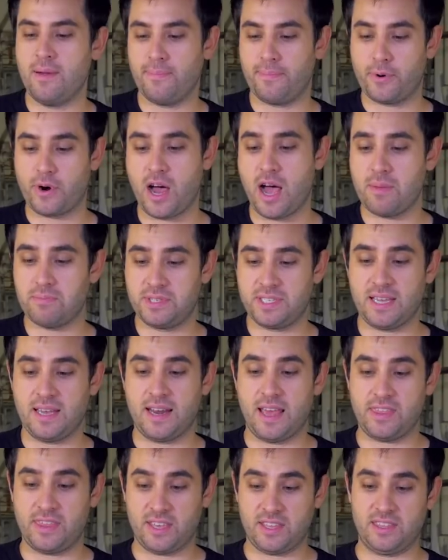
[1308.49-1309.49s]
props, and
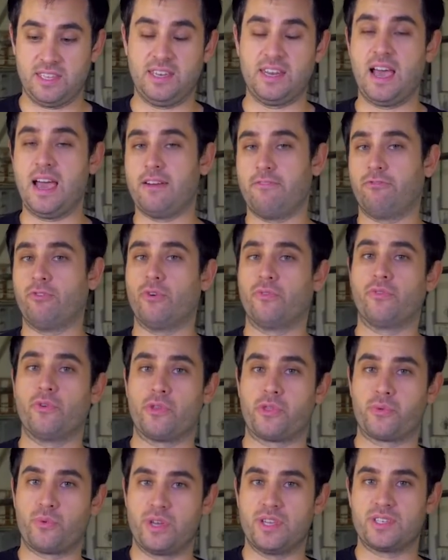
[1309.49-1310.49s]
I think the
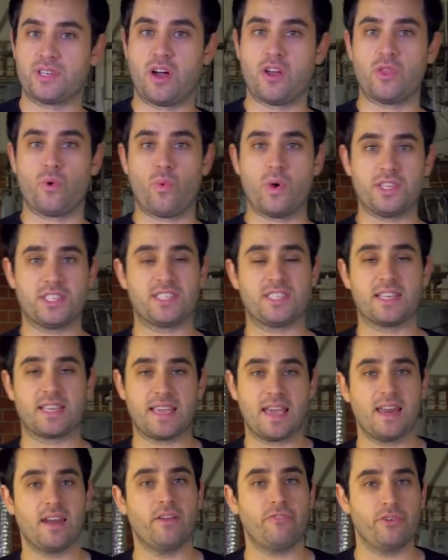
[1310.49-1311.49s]
9443s are the ones to
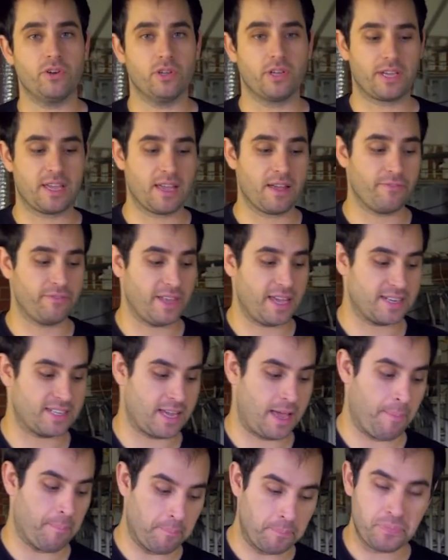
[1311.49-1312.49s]
get if you're looking at flight
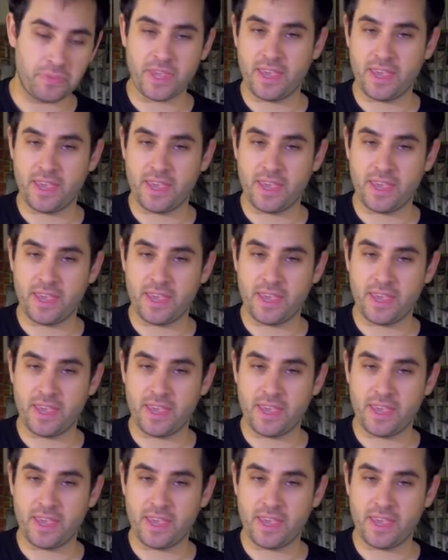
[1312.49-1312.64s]
time.